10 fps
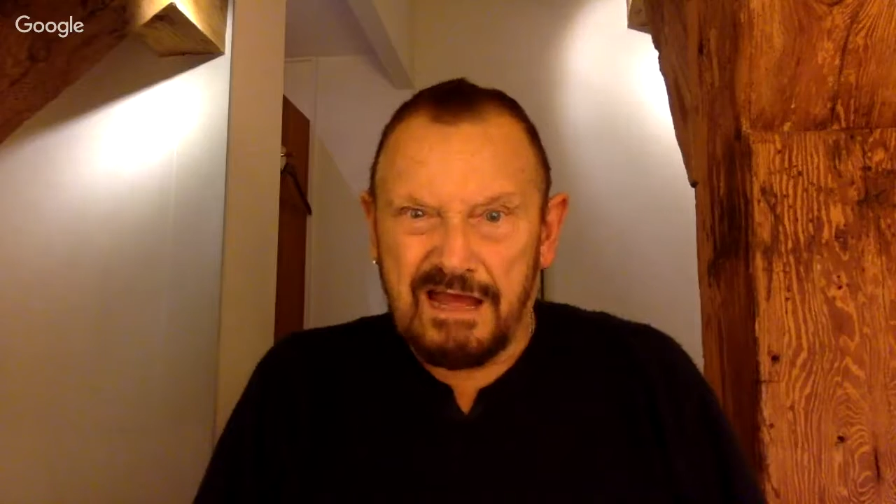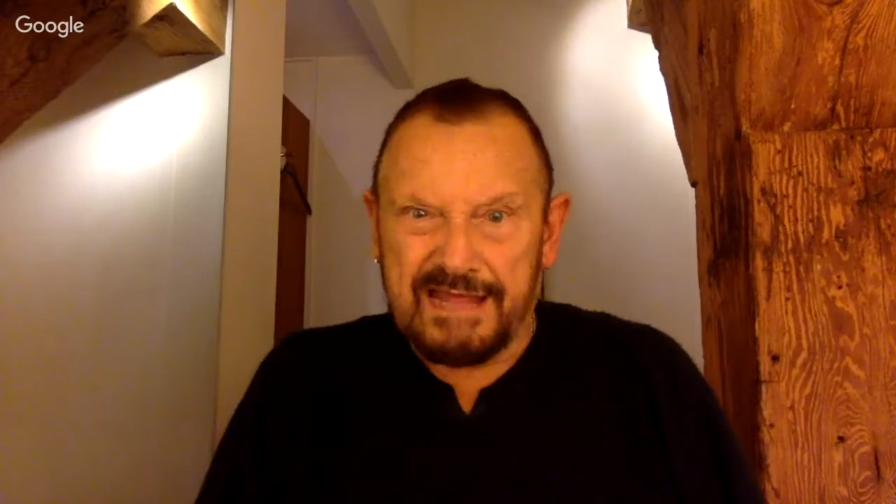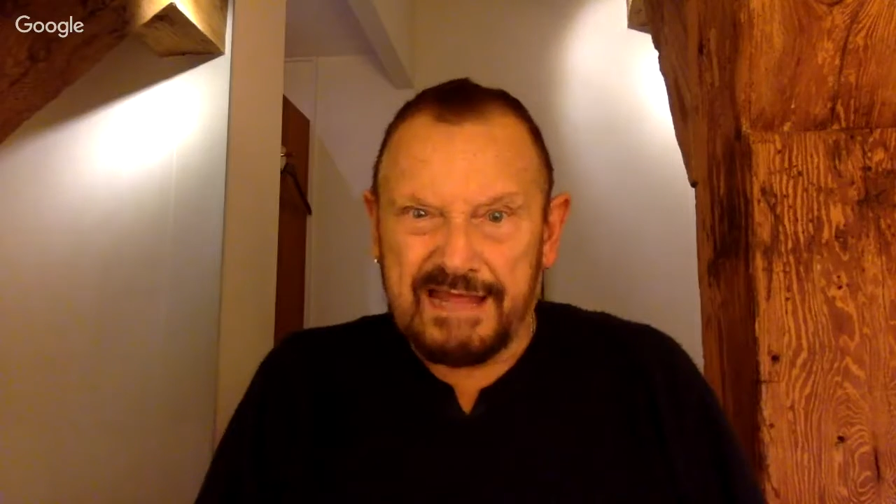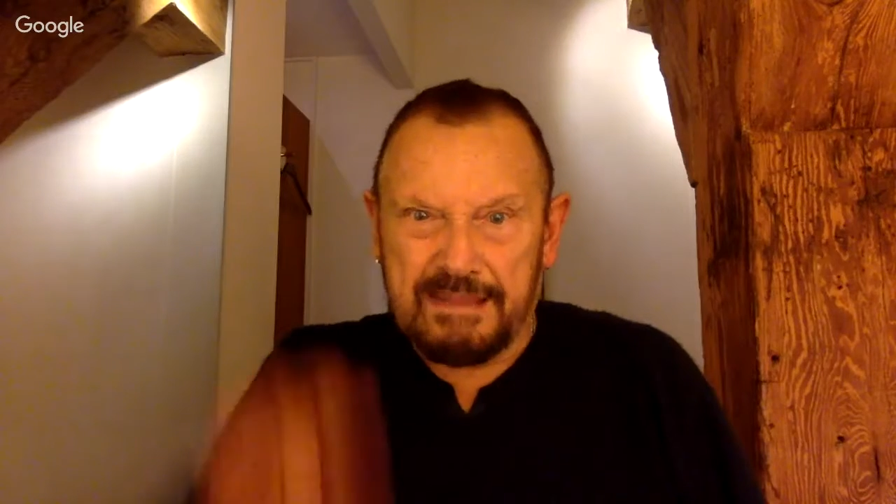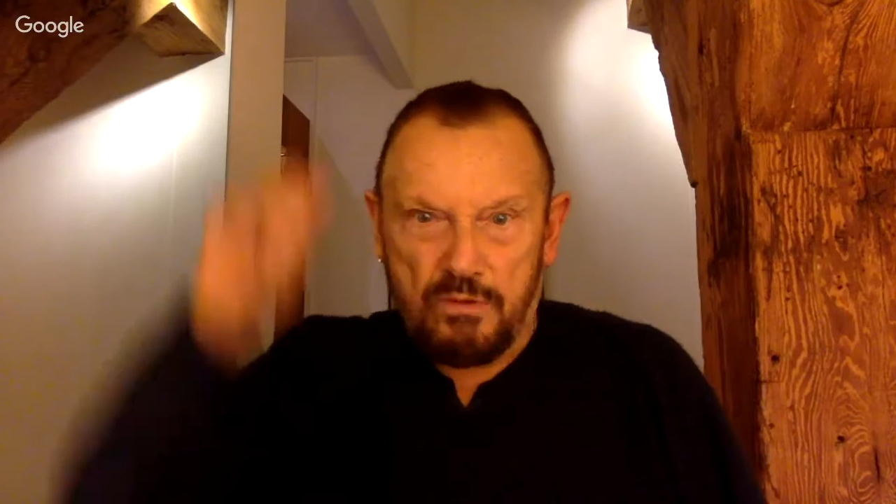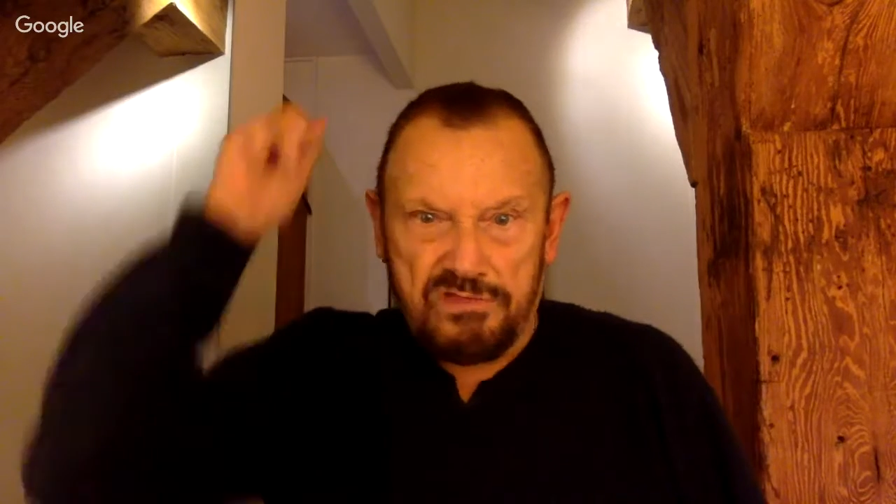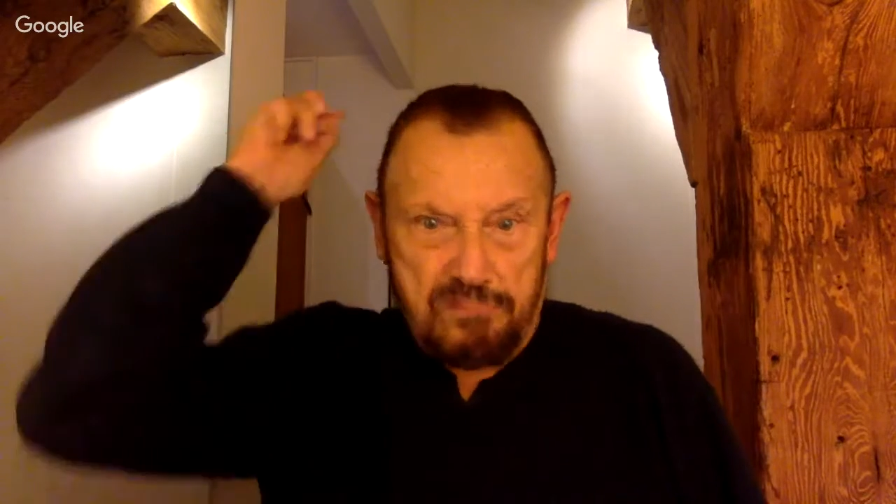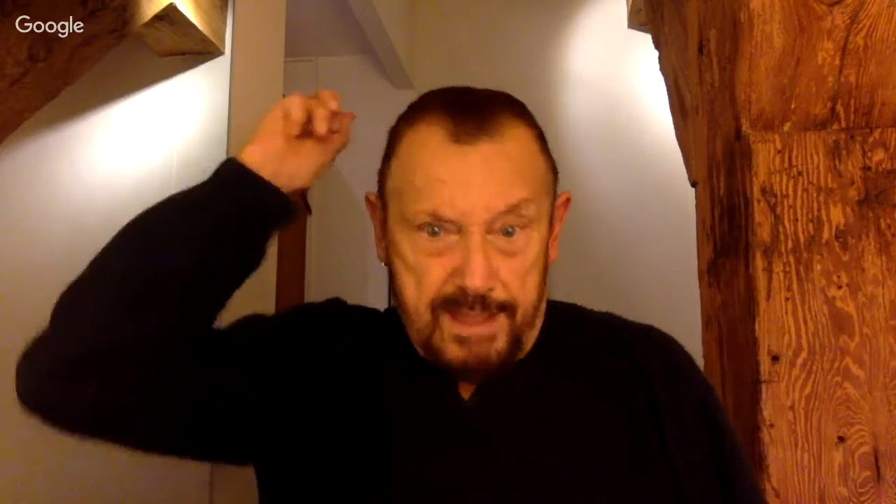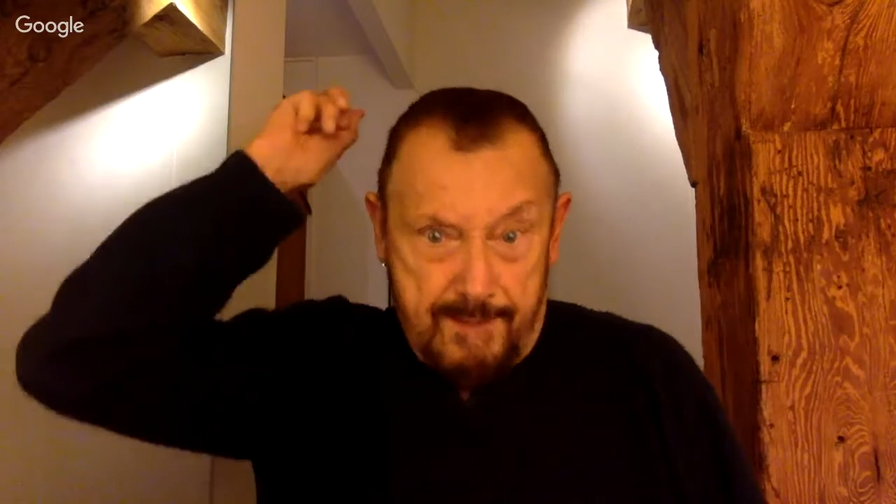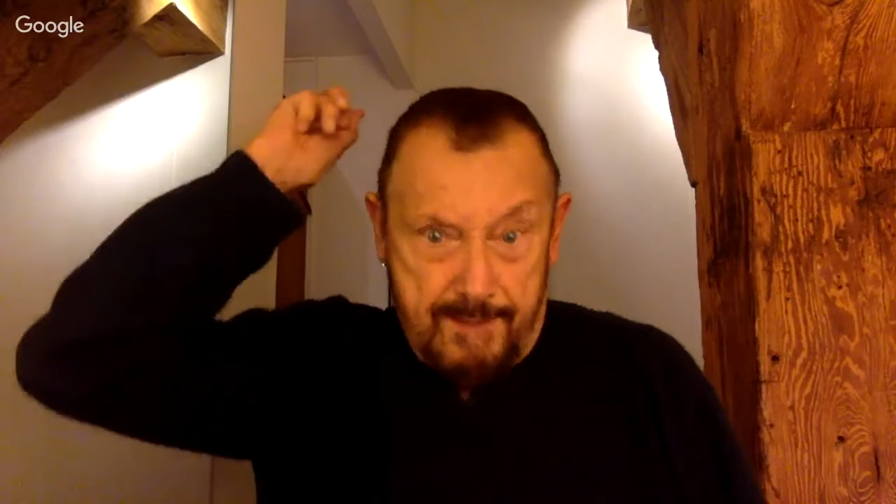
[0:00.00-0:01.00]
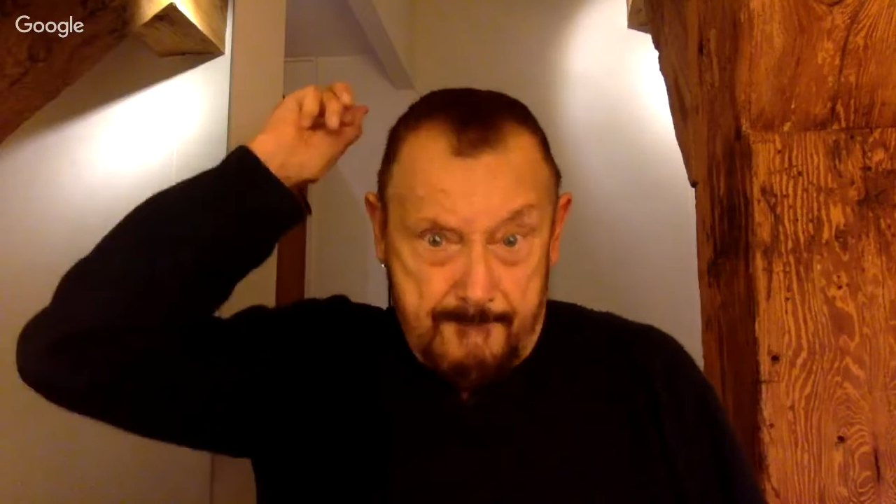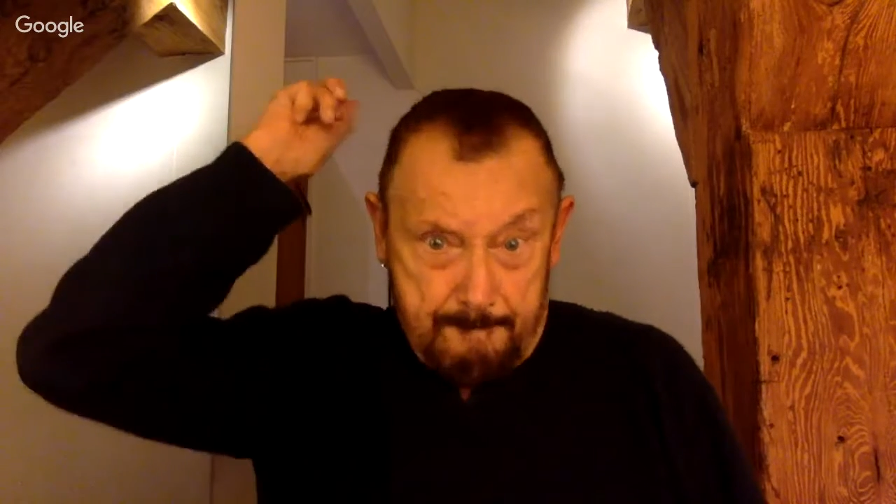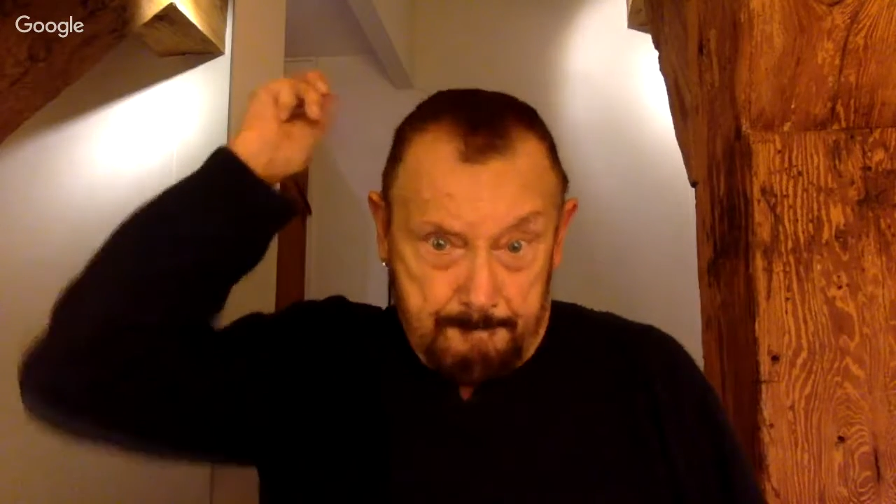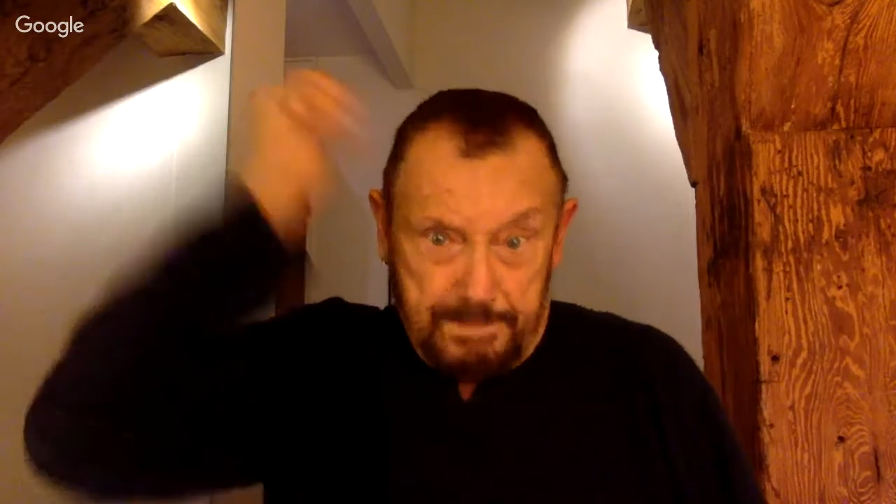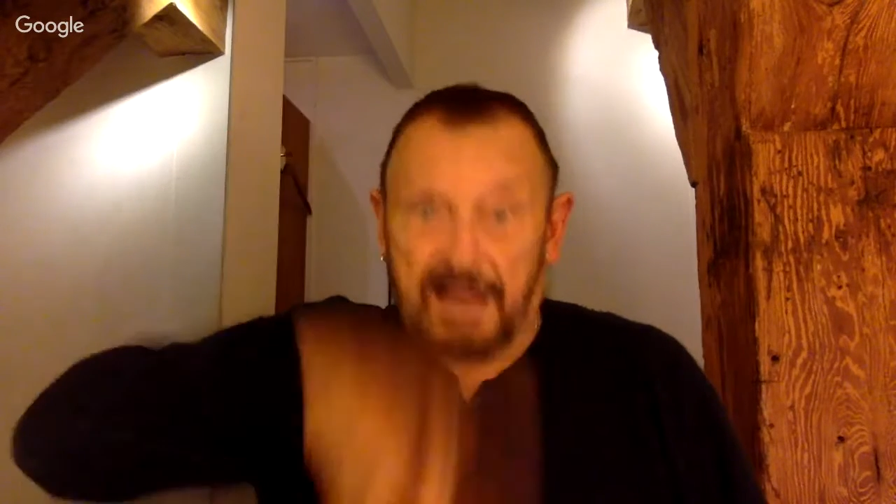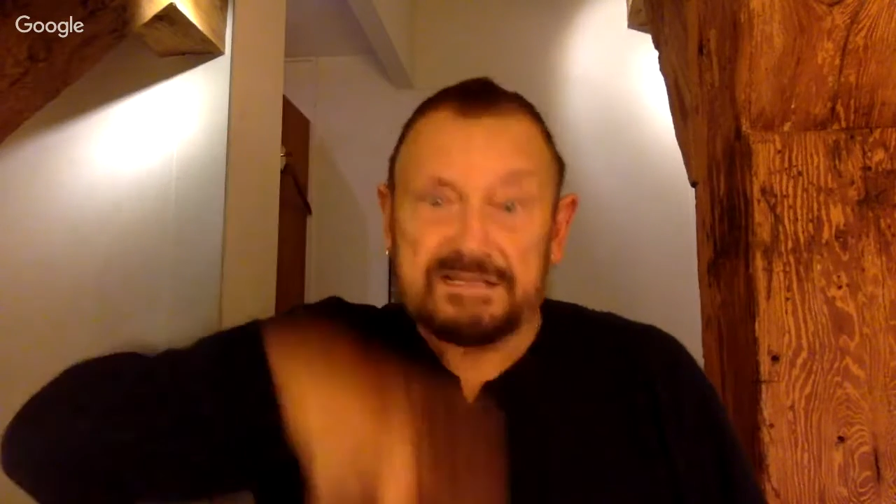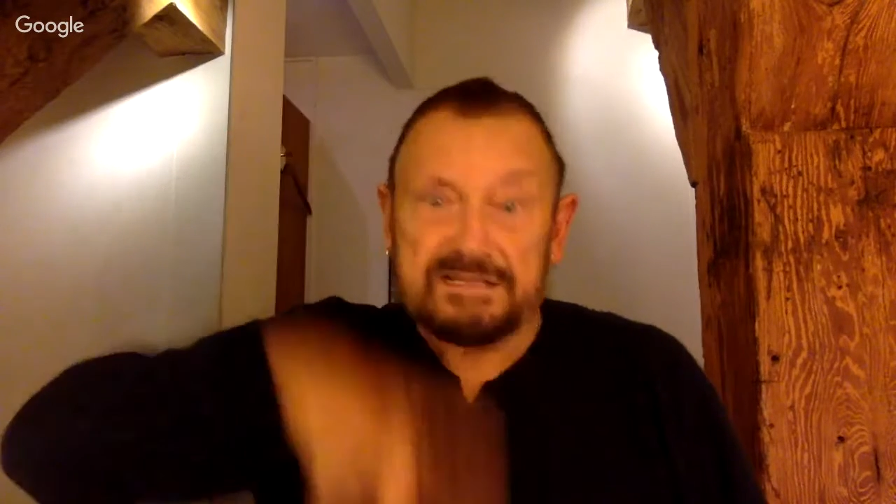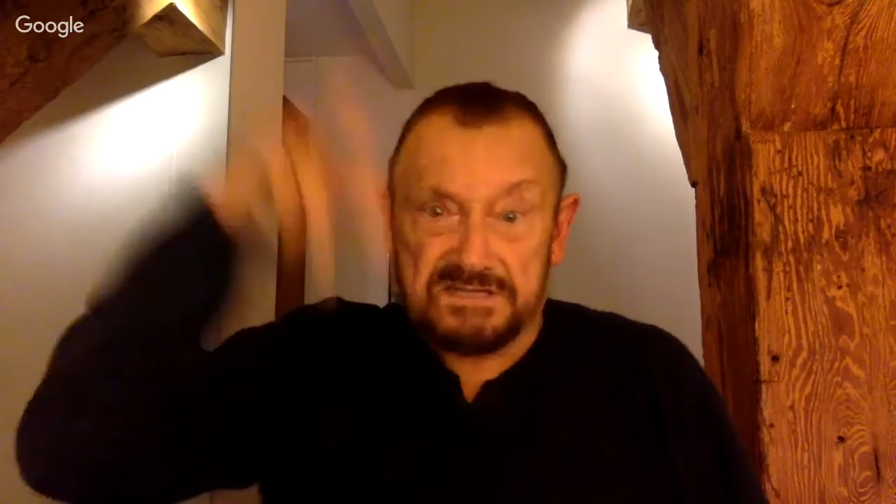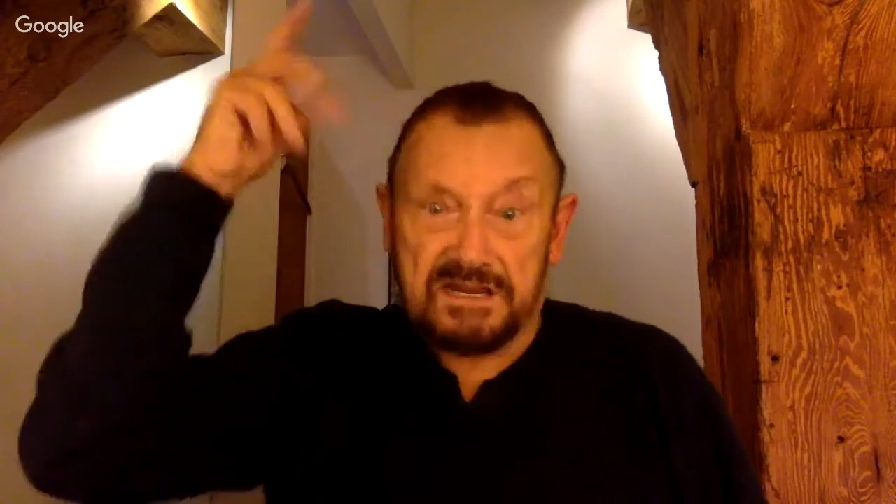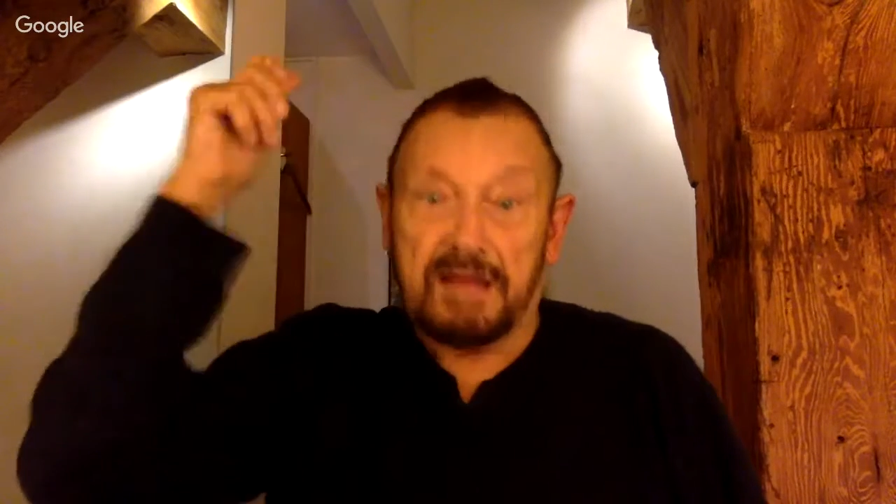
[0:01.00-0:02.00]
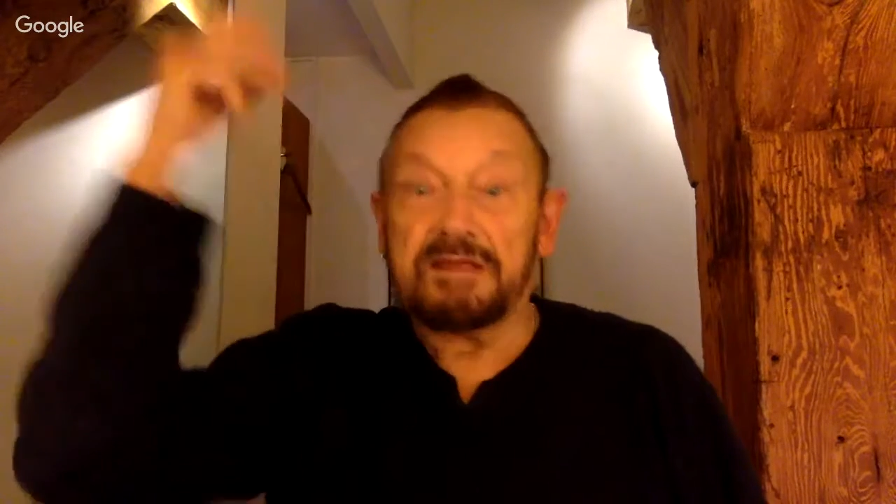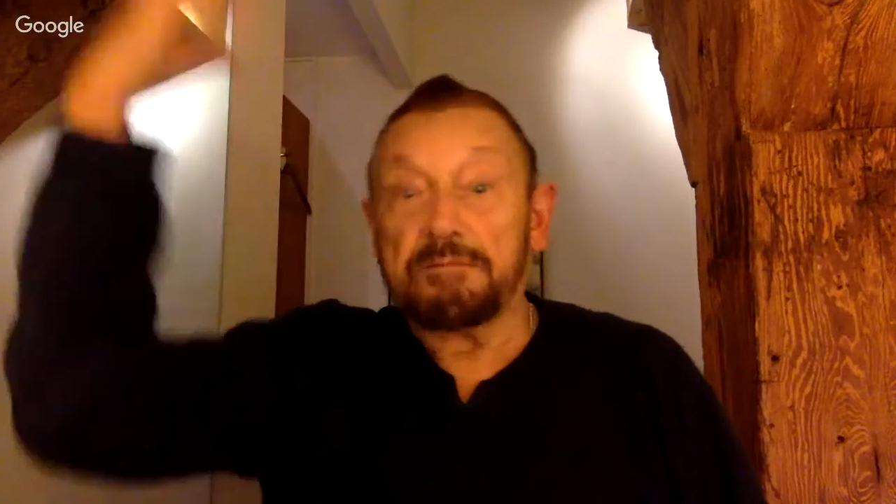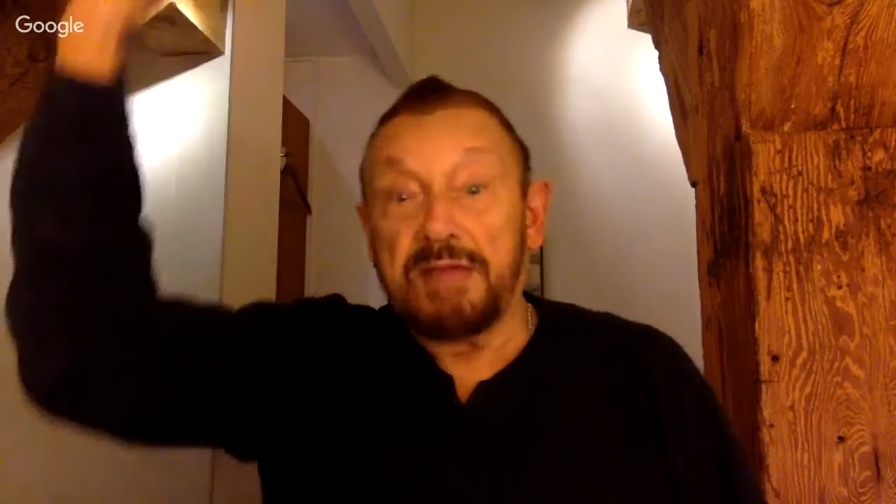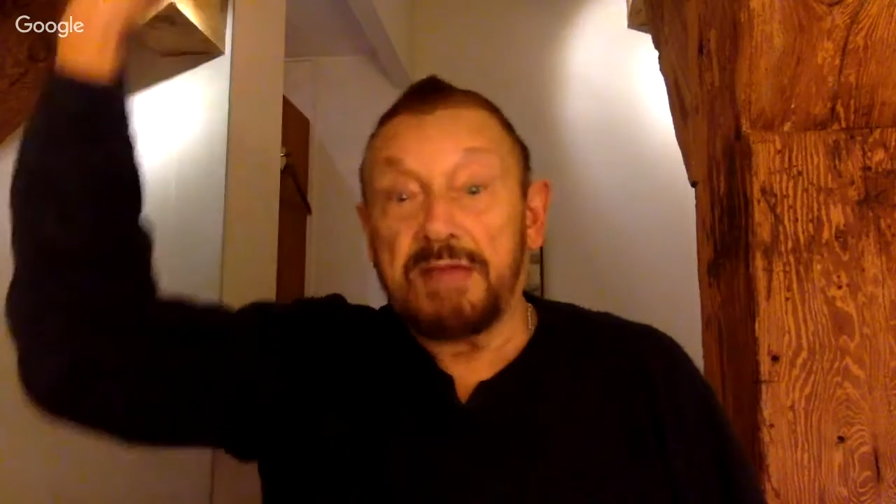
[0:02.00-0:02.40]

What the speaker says: And they were throwing plaster down at me,